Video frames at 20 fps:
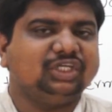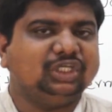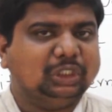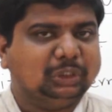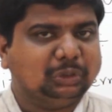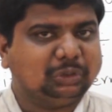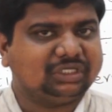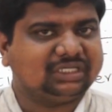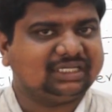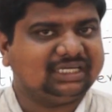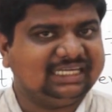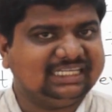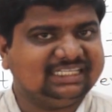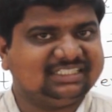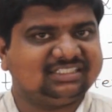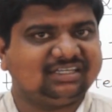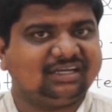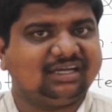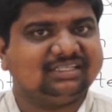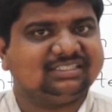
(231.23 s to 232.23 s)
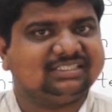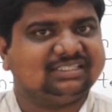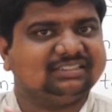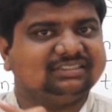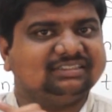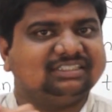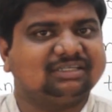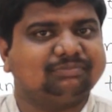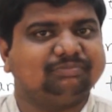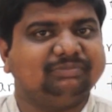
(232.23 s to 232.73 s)
Neutrally charged.
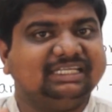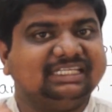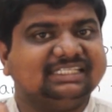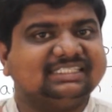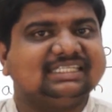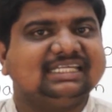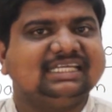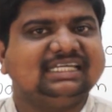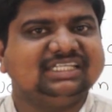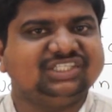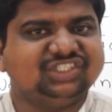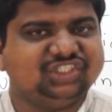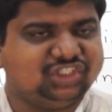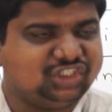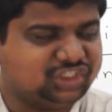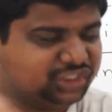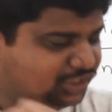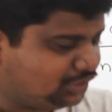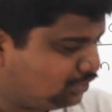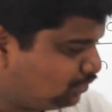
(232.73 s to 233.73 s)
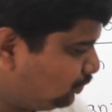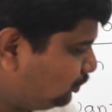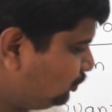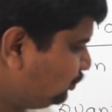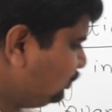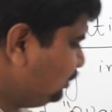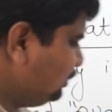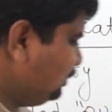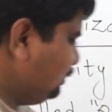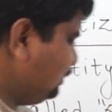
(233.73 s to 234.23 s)
That means zero.